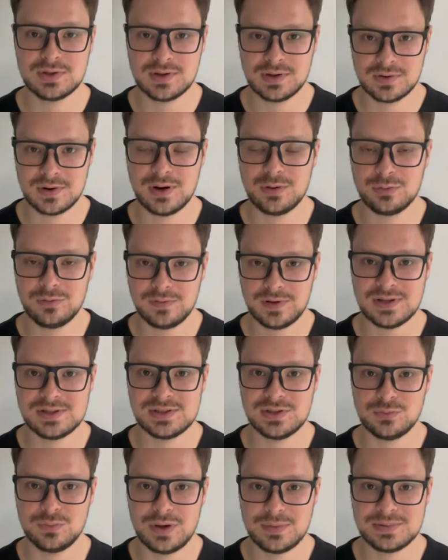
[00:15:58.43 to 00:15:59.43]

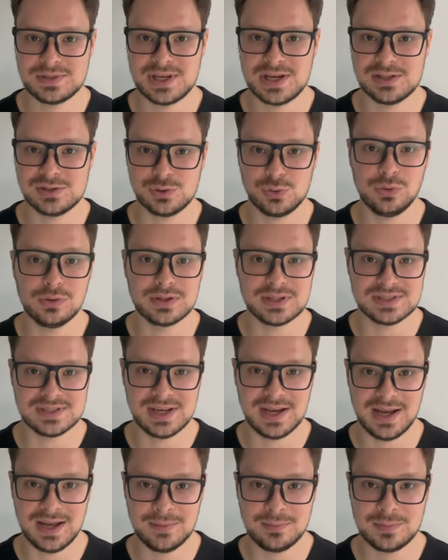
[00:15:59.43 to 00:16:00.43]
crowdfunding websites all the
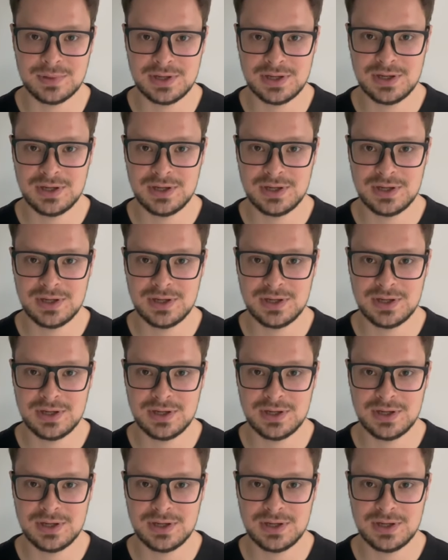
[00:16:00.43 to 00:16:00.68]
time,